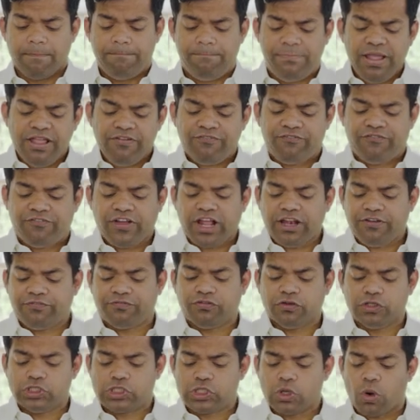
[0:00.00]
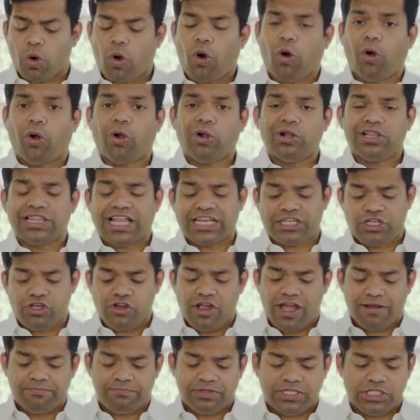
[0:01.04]
Be faithful to all that you
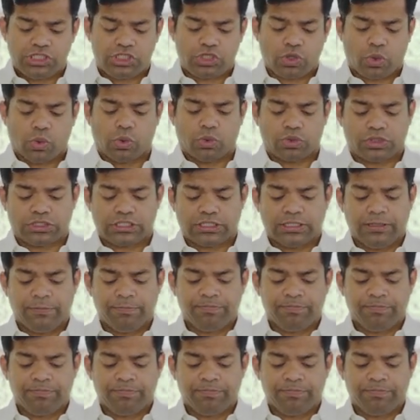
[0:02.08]
have been taught.